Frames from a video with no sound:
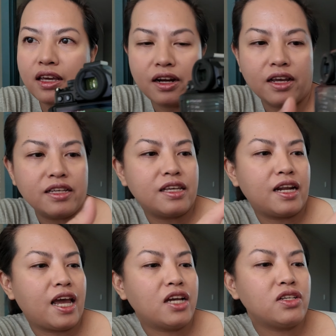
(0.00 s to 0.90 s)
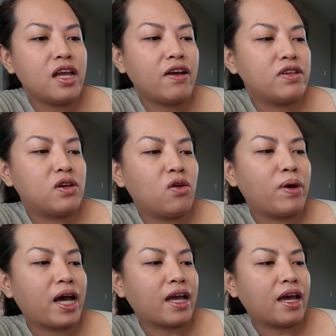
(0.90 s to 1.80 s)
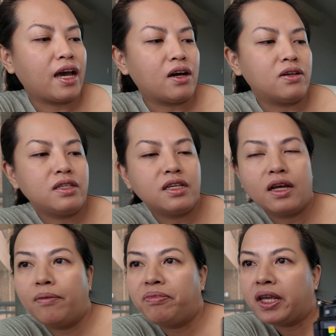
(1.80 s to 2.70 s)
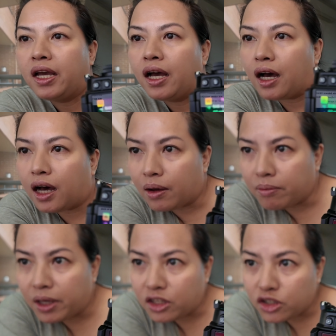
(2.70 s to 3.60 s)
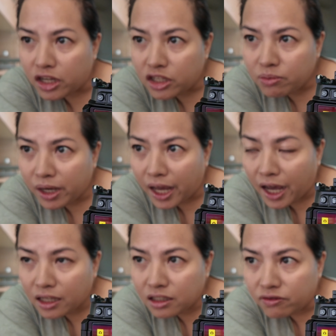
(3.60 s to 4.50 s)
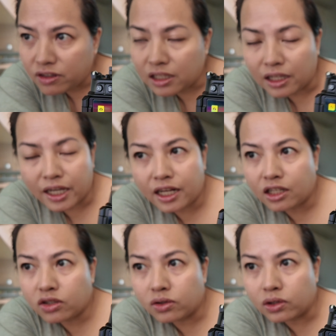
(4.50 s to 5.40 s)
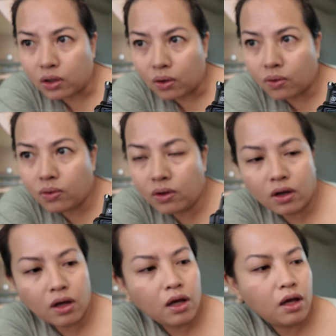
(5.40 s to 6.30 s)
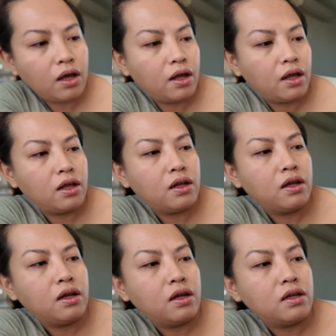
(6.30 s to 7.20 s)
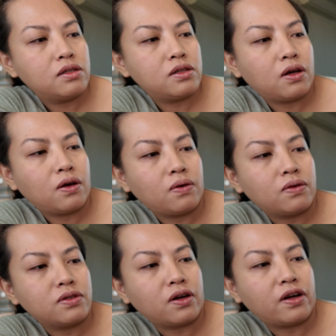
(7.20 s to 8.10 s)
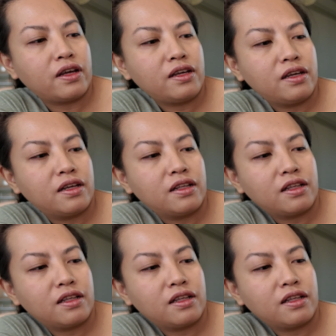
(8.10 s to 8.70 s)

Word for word: there is that I actually have to go back out and change my active D-lighting to low. So sorry,